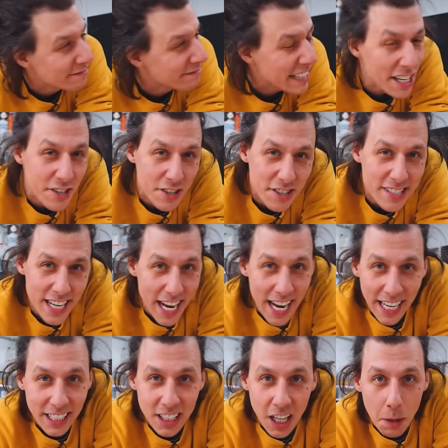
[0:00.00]
They just
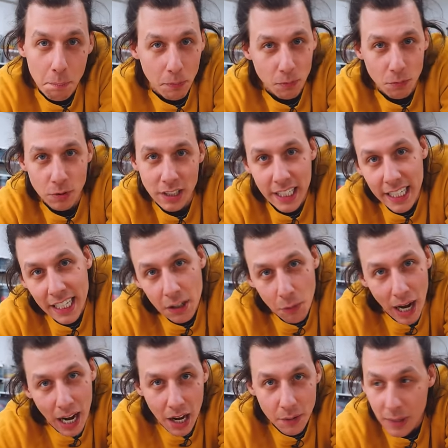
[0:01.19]
end up laying
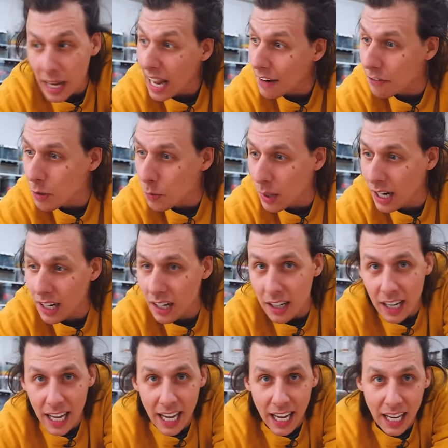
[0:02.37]
around everywhere
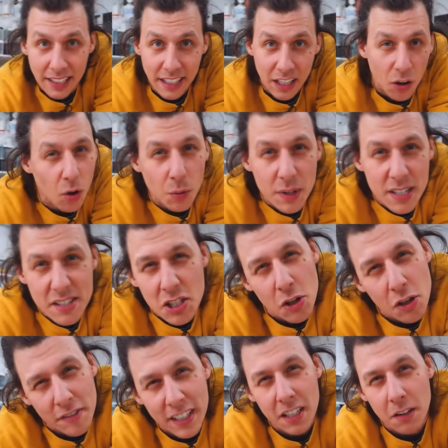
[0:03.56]
and they're always sort
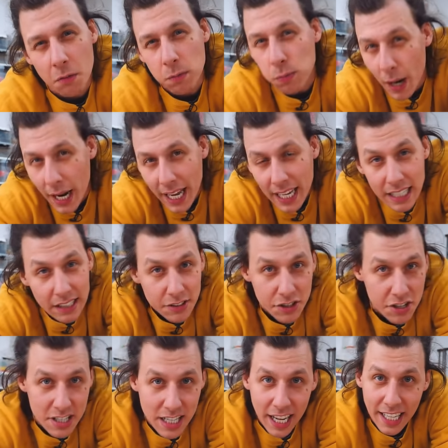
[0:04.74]
of in the way
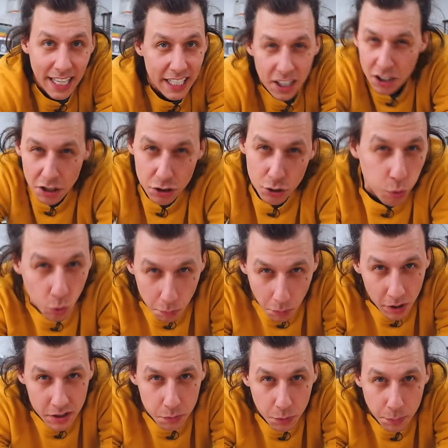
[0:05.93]
just like any other
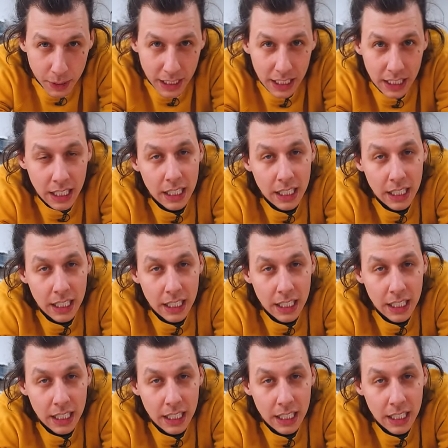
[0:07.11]
toolbox would be.